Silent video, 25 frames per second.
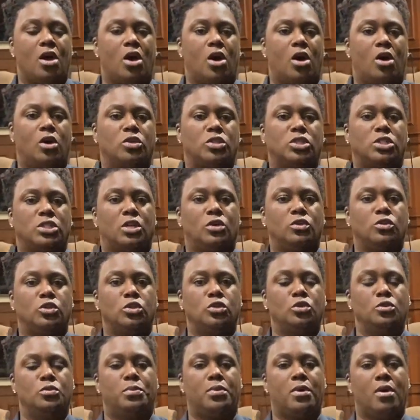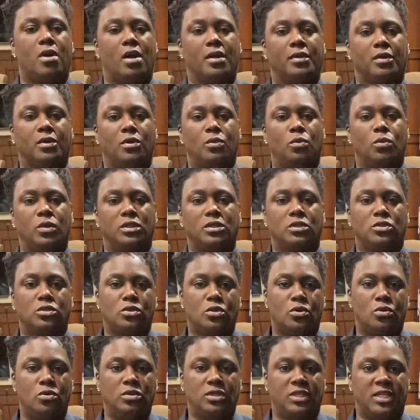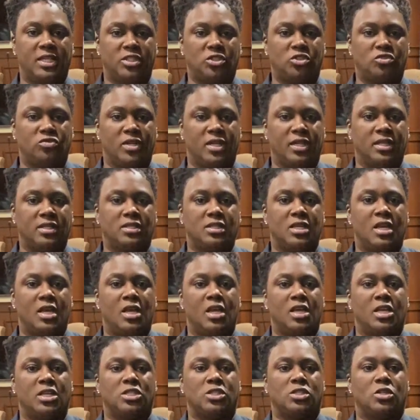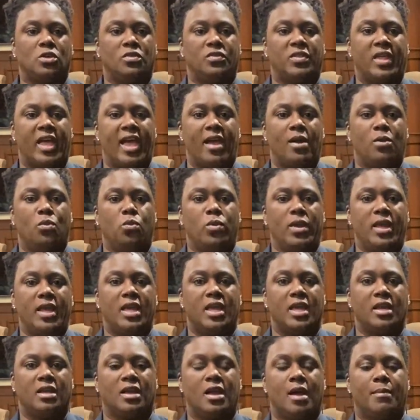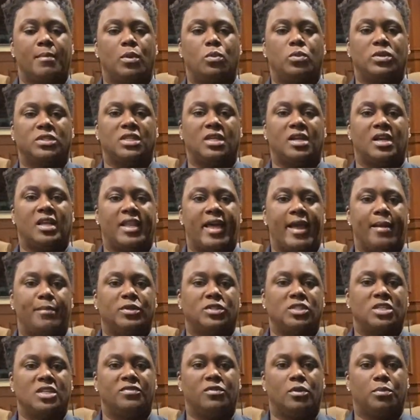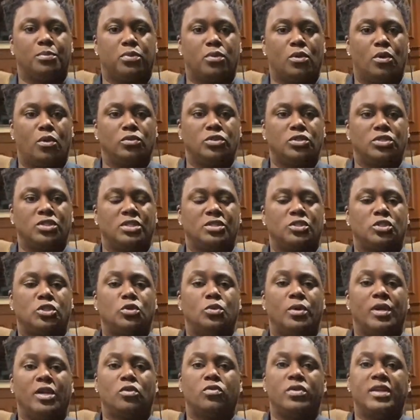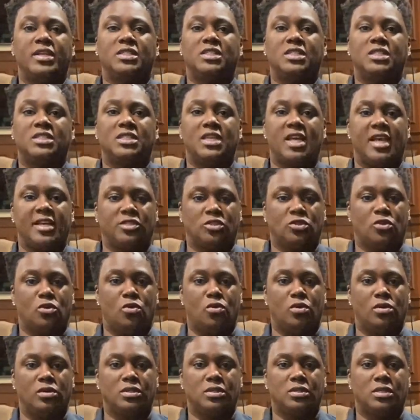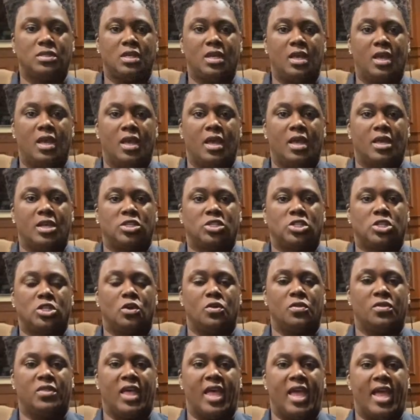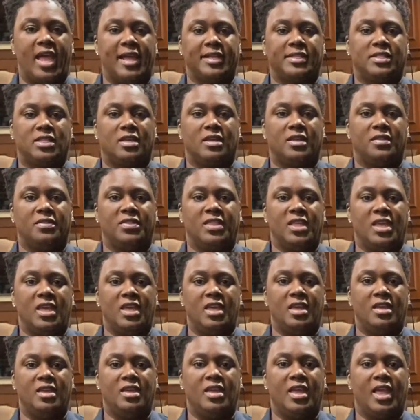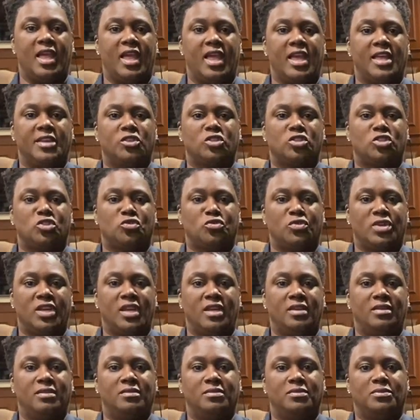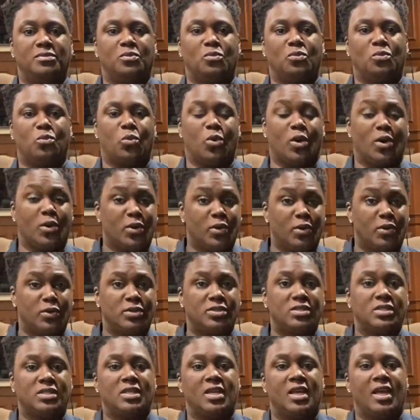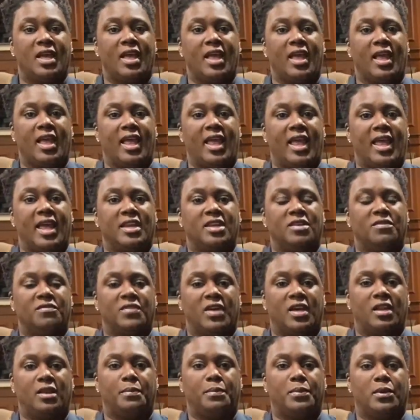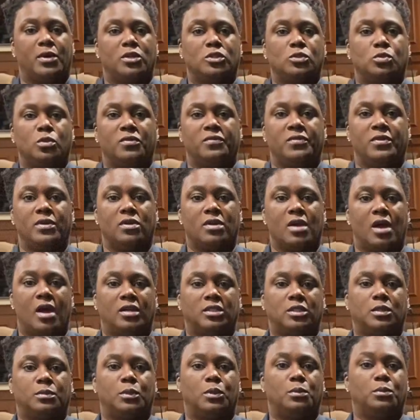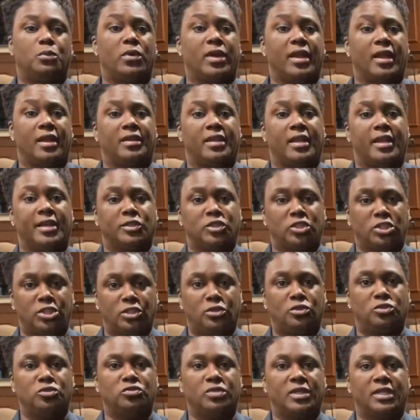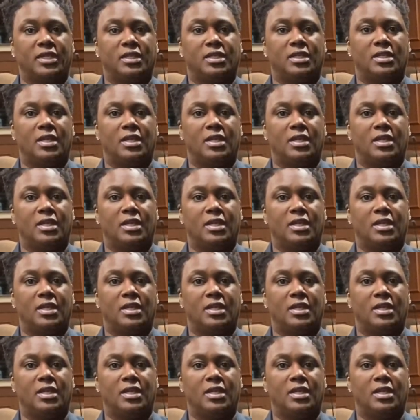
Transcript: Also to partner with the school districts so that we can come up with a collaborative approach to increase the test scores so that the industry workers and developers will feel comfortable bringing their children